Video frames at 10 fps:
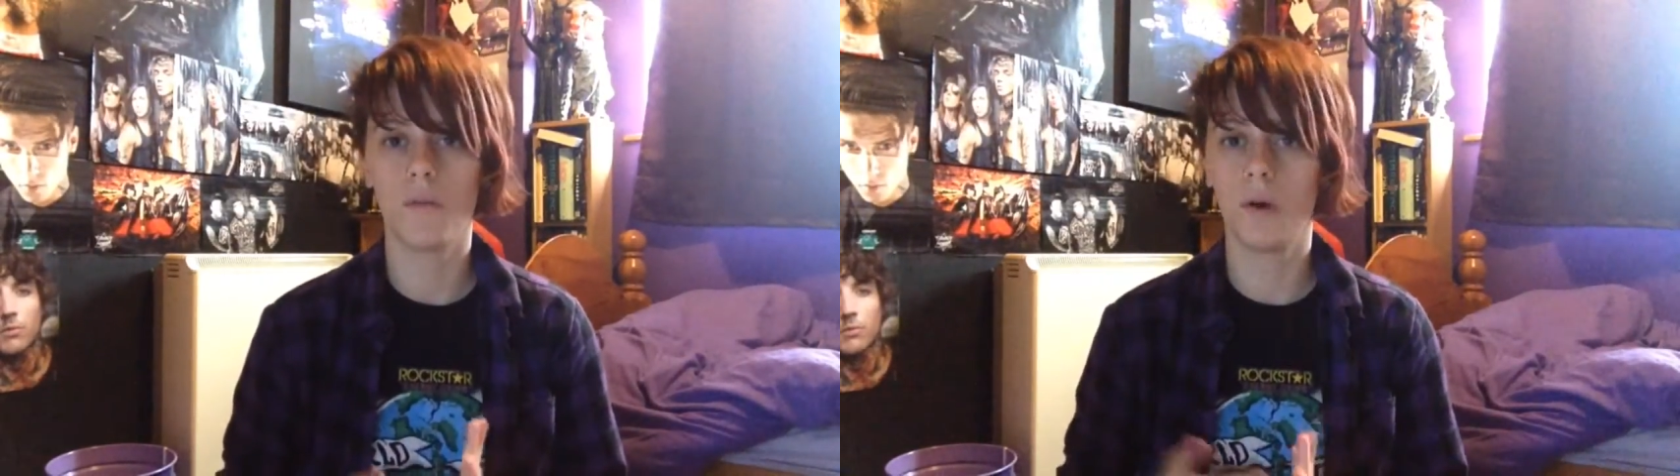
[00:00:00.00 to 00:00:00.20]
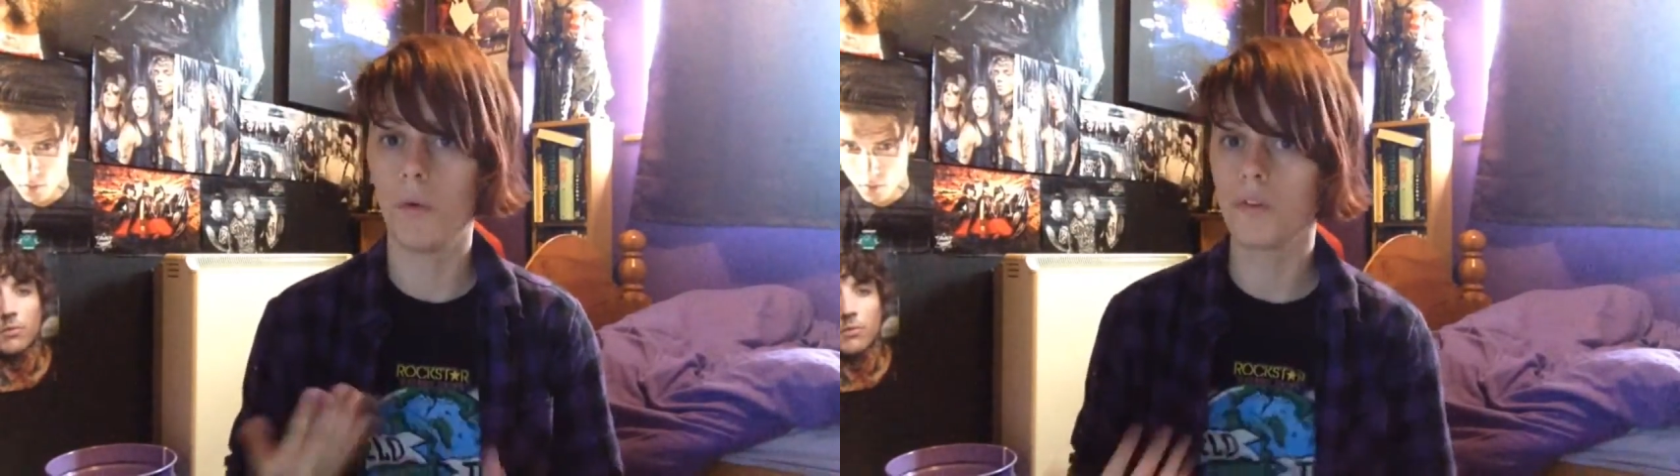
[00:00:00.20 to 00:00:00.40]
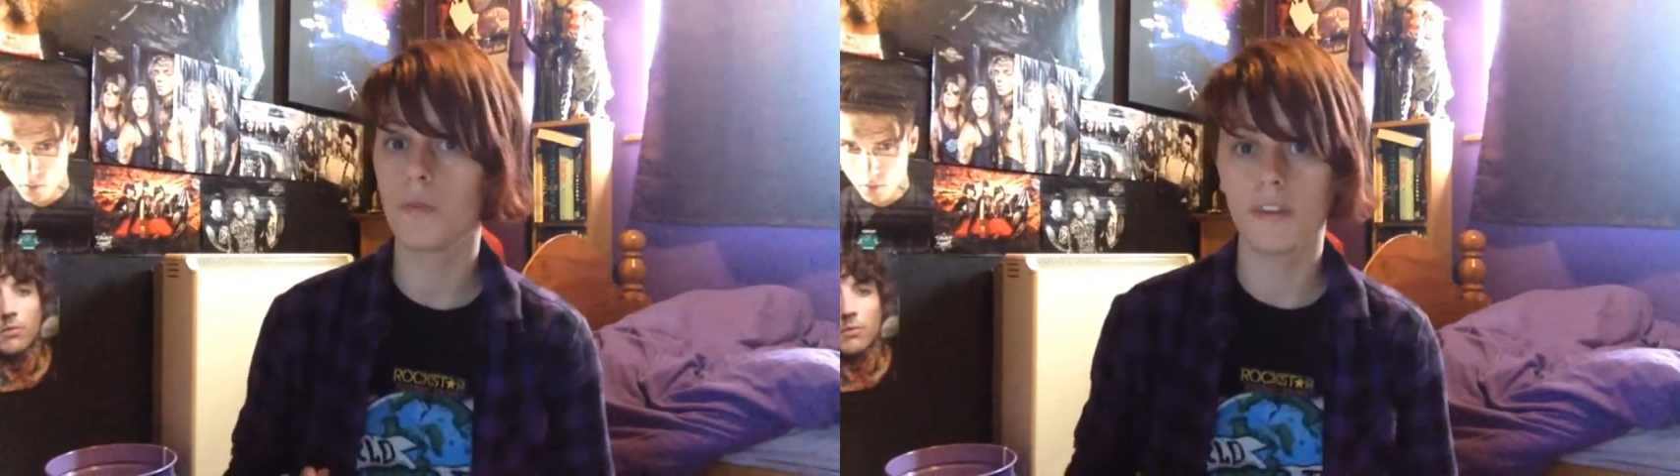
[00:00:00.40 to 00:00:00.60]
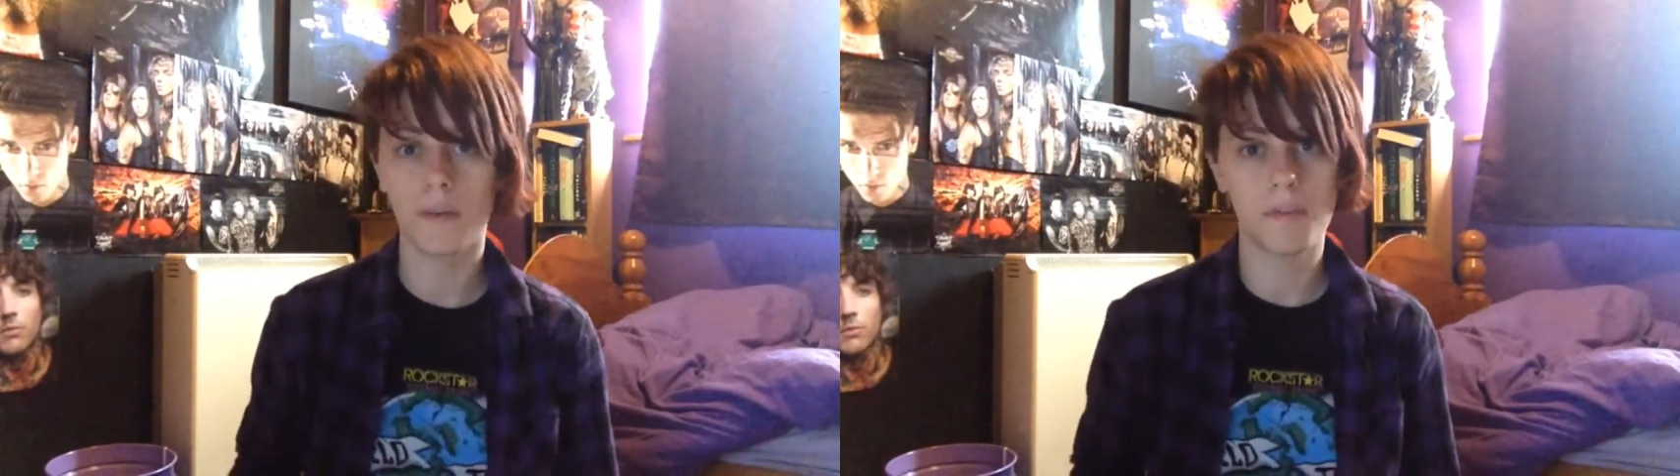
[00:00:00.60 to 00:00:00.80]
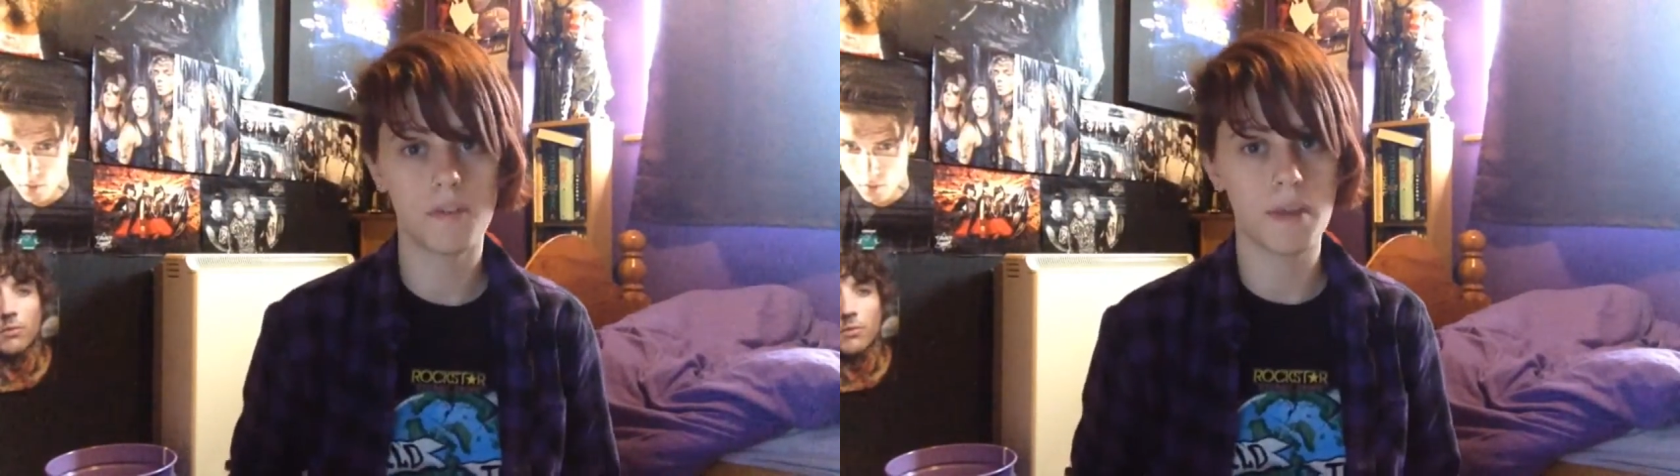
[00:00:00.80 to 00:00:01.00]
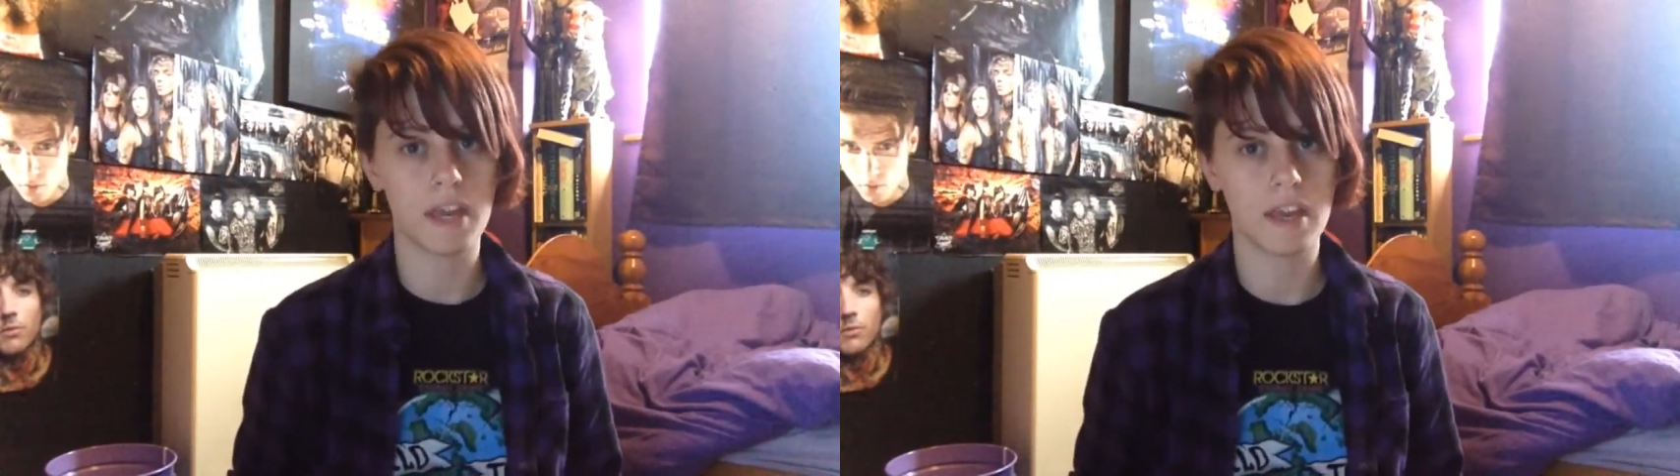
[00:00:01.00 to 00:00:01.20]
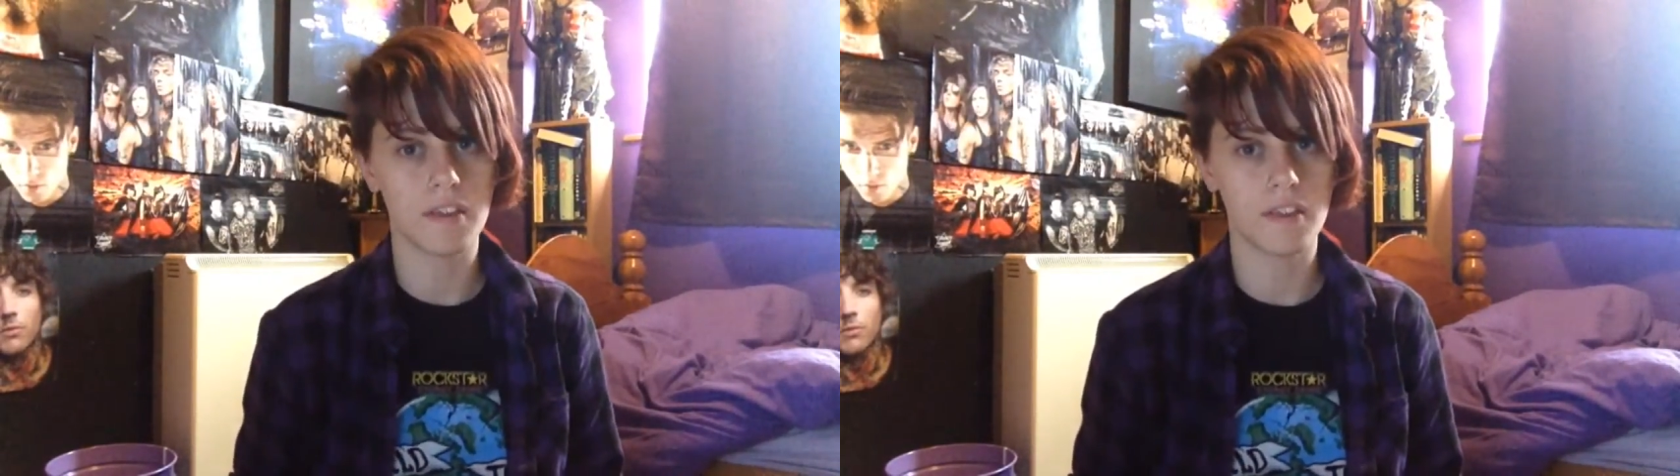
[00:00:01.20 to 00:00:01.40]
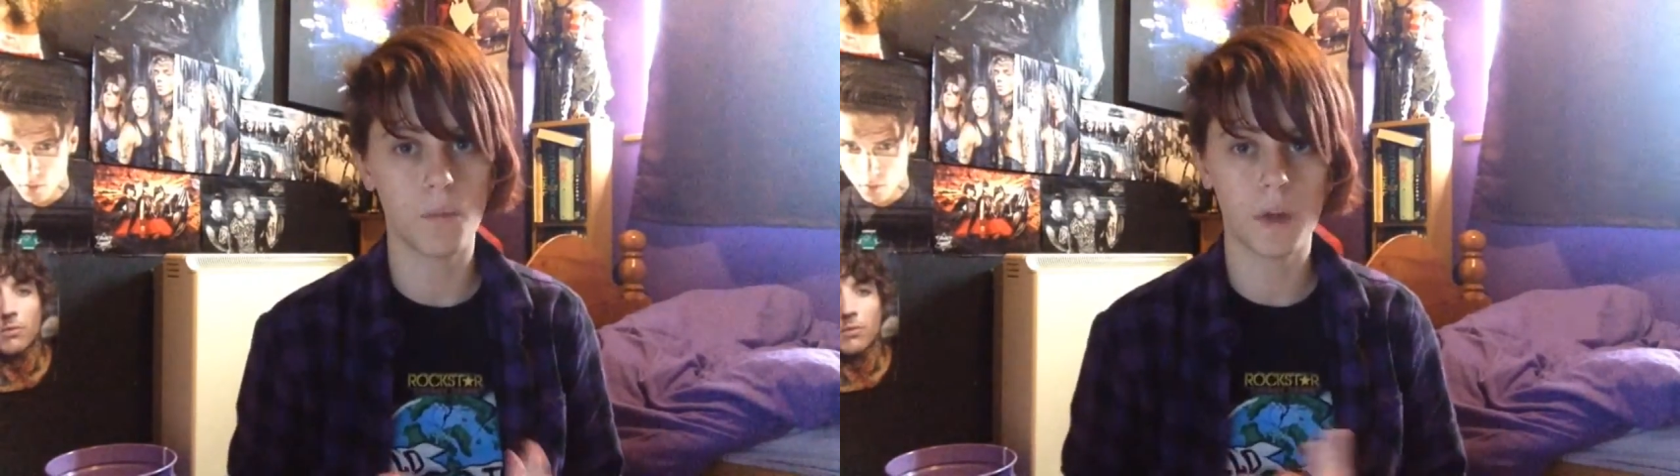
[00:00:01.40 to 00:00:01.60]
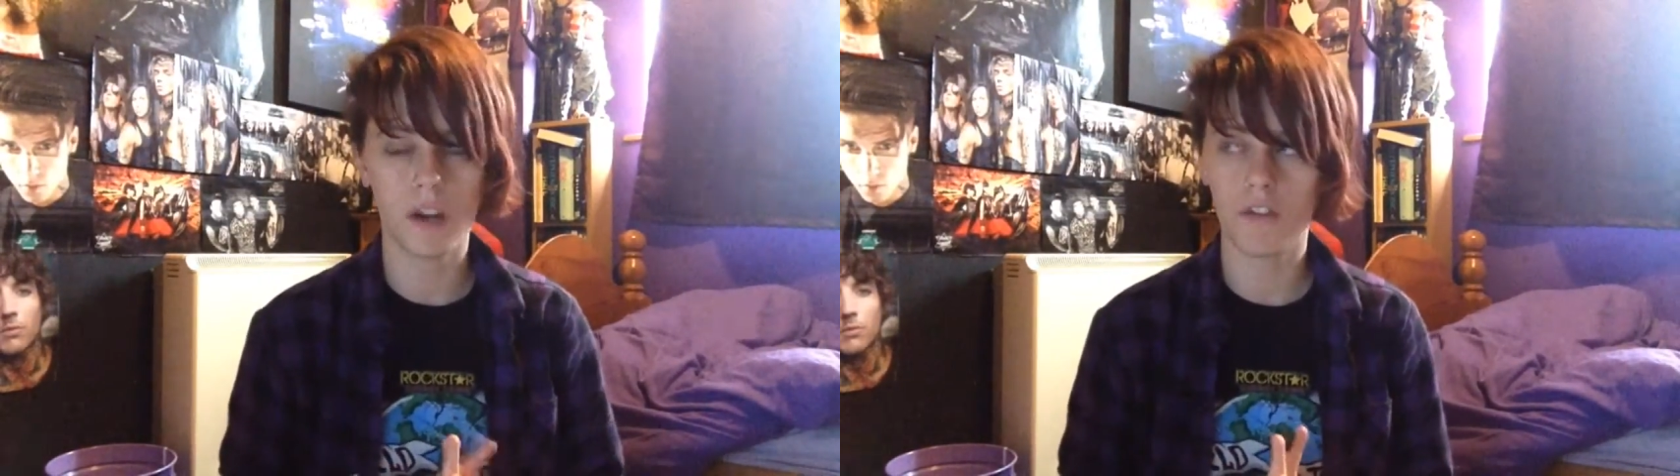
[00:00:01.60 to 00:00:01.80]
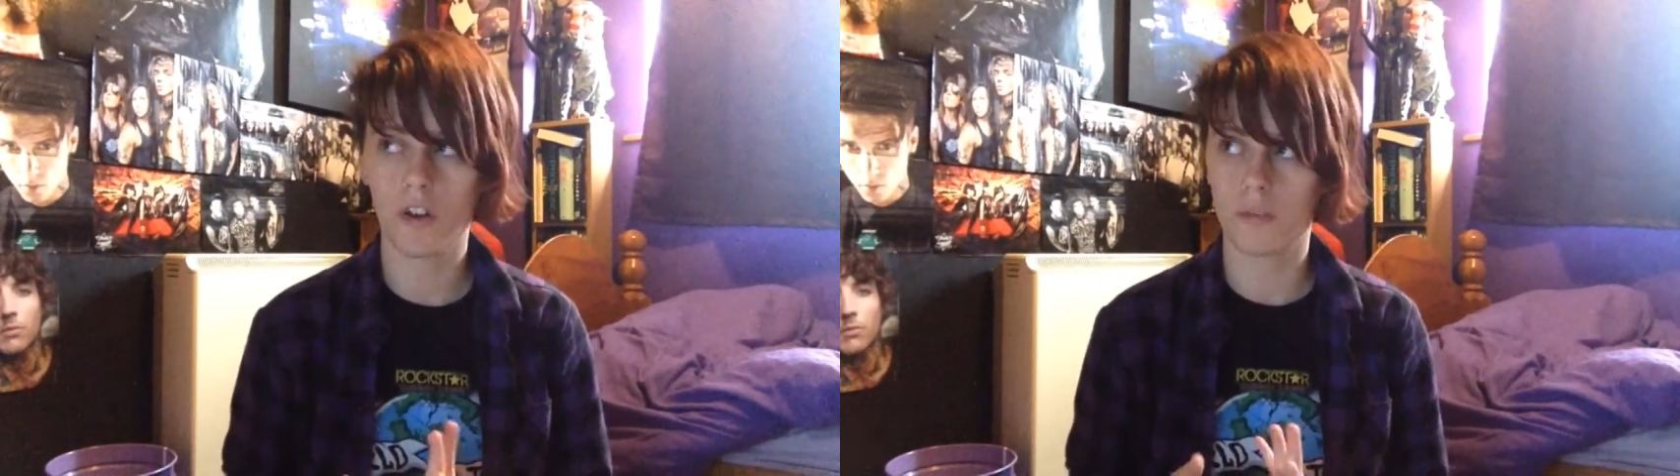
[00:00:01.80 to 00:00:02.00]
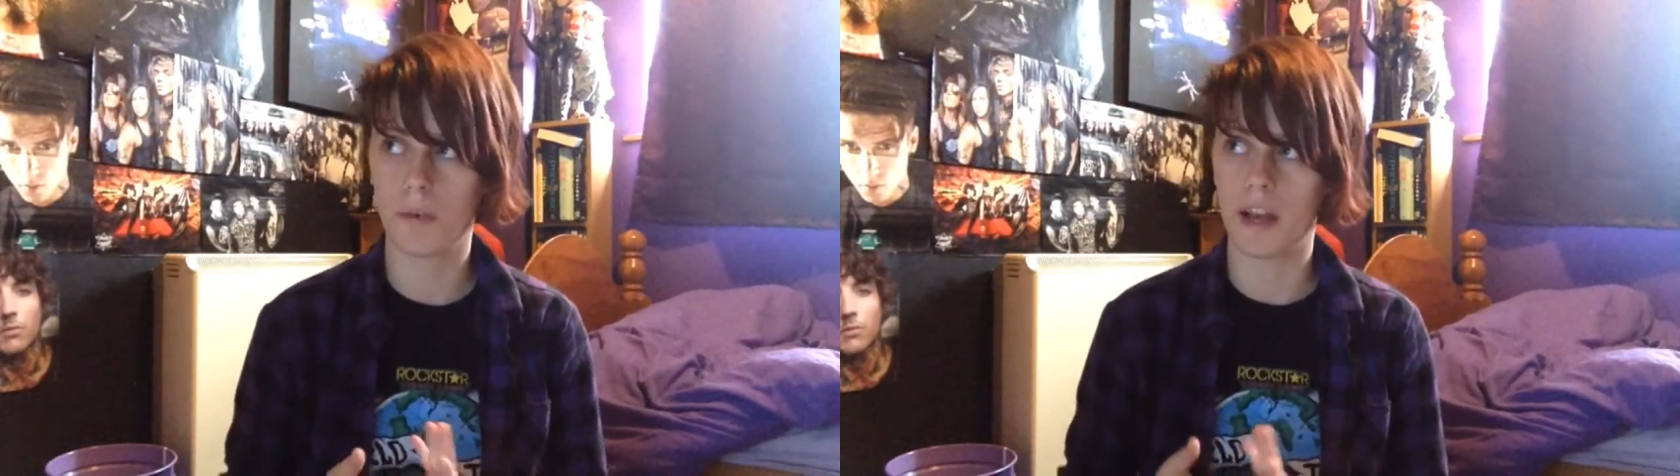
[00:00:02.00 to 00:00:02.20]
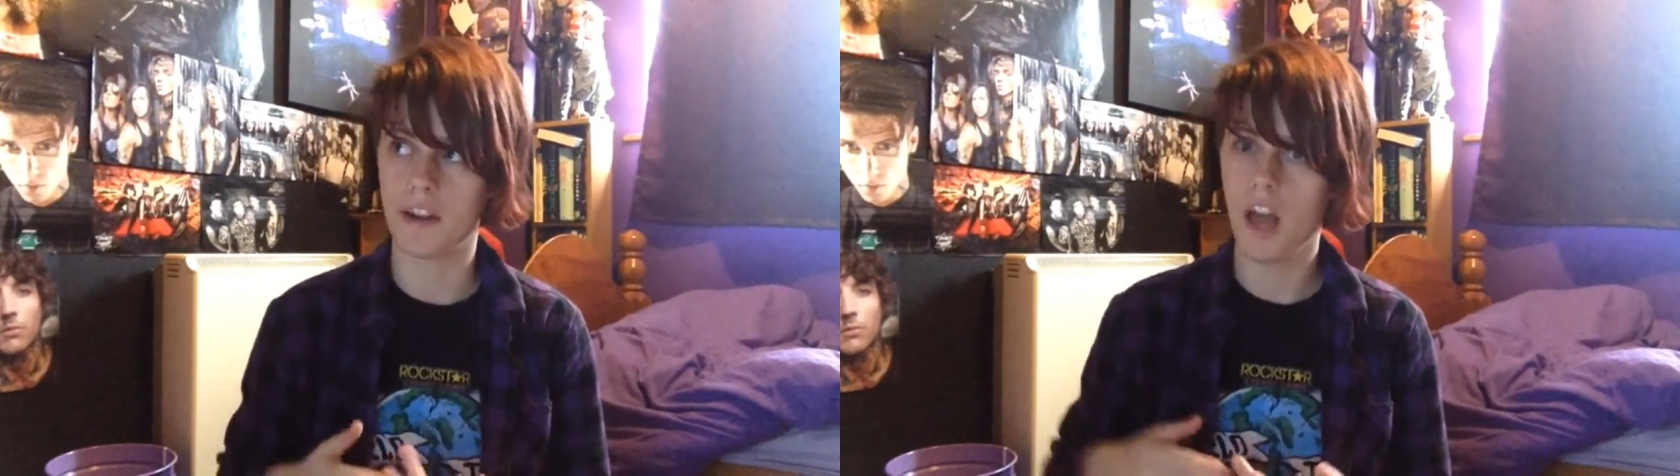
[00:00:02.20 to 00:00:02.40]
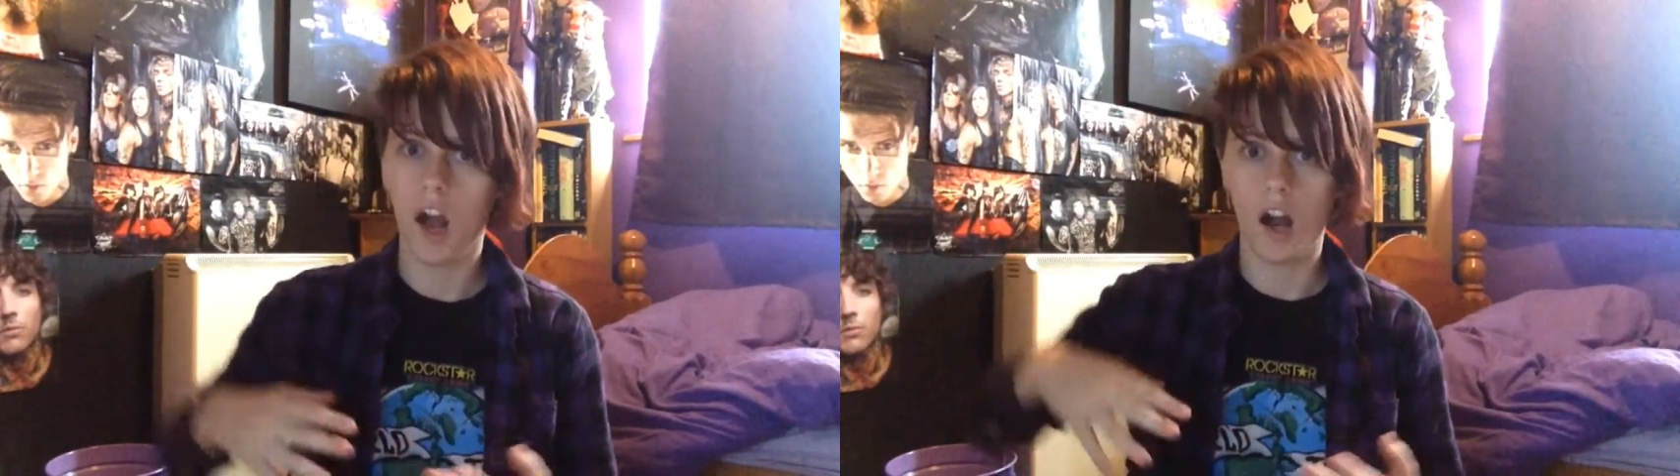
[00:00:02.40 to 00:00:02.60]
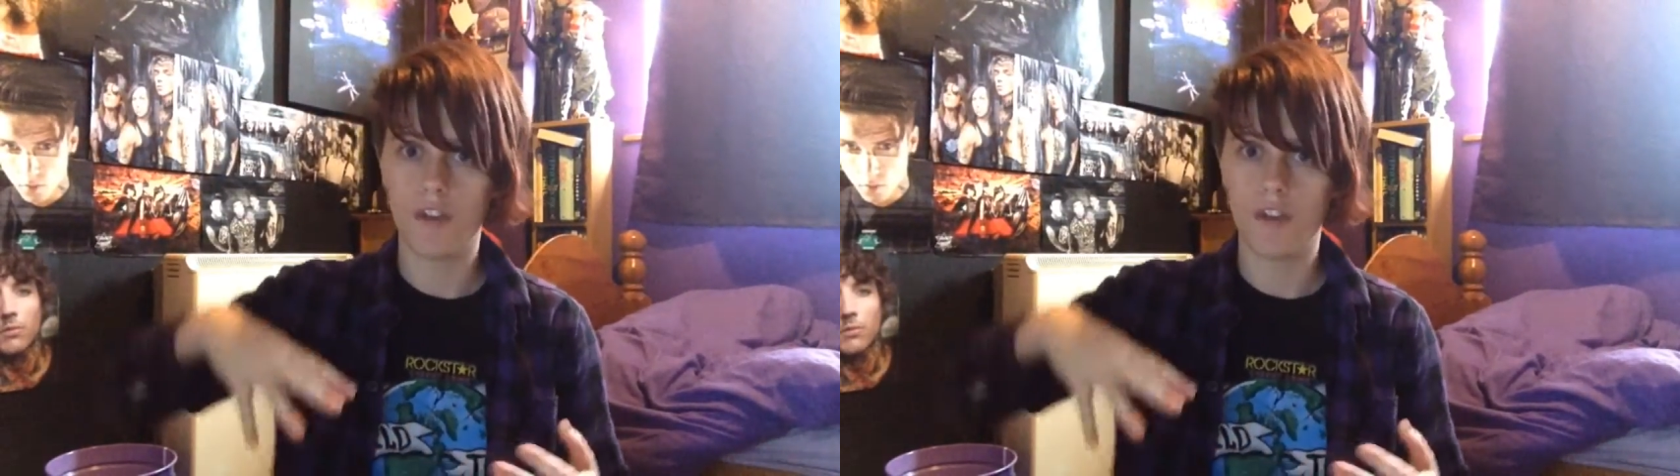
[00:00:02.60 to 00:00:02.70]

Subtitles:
well, what's always happened to me is that when I've cosplayed,